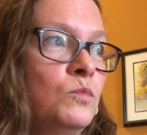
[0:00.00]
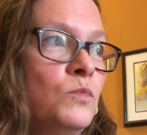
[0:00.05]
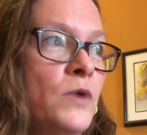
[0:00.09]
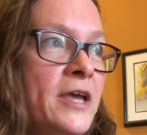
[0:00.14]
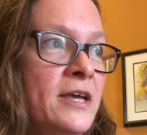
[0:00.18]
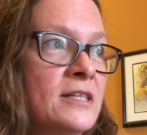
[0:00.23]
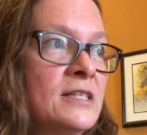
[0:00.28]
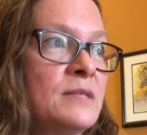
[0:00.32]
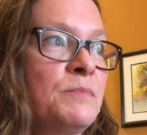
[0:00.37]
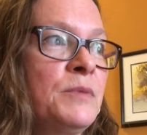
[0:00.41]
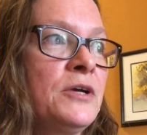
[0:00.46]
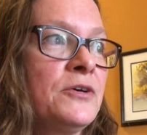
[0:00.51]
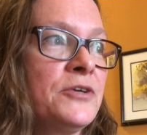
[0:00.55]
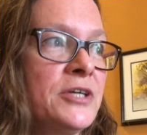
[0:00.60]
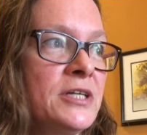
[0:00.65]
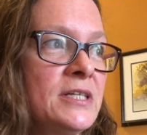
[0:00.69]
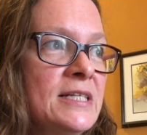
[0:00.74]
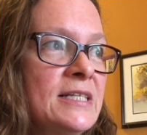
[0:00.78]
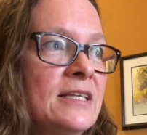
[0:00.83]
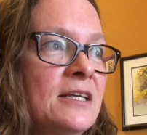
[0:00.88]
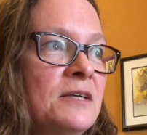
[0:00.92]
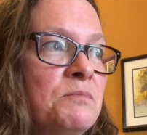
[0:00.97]

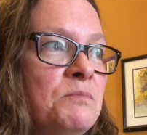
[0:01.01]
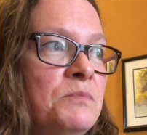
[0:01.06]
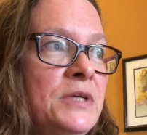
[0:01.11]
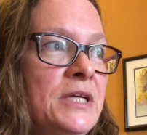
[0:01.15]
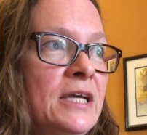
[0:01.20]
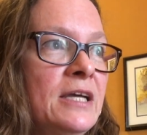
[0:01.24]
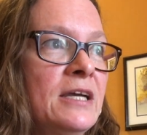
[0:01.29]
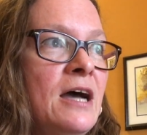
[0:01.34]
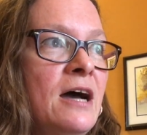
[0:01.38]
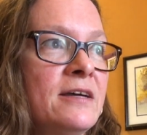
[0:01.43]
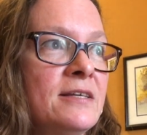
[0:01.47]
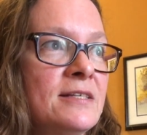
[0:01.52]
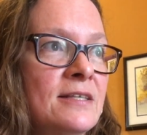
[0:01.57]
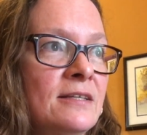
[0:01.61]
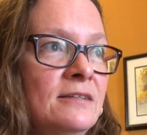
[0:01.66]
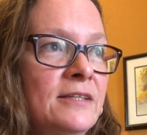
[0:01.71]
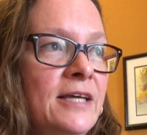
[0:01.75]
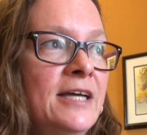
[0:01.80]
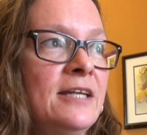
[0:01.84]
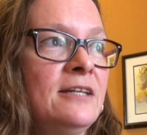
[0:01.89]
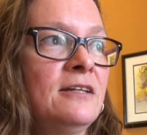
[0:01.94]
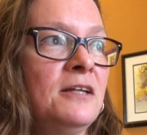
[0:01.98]
experiencing being
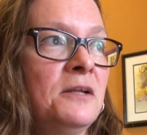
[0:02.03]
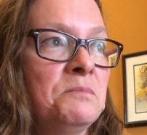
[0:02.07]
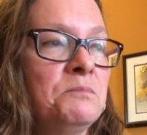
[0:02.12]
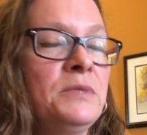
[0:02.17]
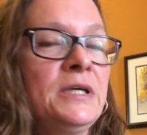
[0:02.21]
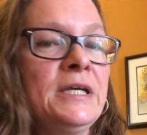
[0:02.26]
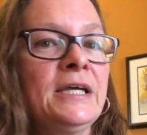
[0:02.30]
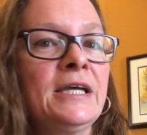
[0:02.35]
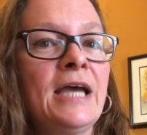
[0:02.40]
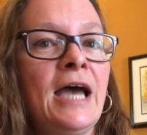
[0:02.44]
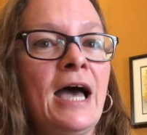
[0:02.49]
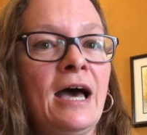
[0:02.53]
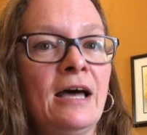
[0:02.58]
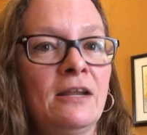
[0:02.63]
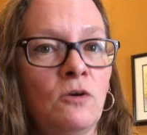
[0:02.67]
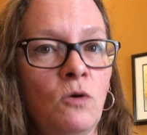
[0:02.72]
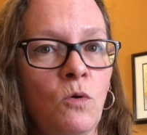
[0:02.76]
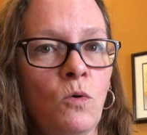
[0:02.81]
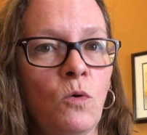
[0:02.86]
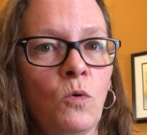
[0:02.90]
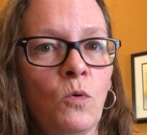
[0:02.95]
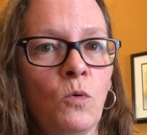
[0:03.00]
isolated and being at
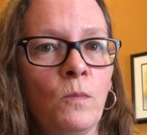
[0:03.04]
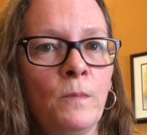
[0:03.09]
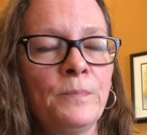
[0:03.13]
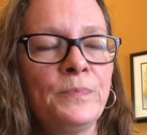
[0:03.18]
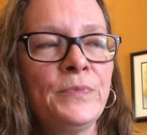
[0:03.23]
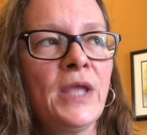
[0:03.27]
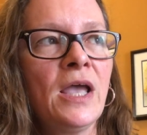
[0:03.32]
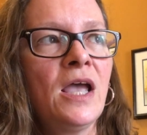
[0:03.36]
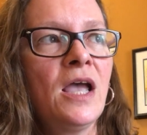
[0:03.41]
home.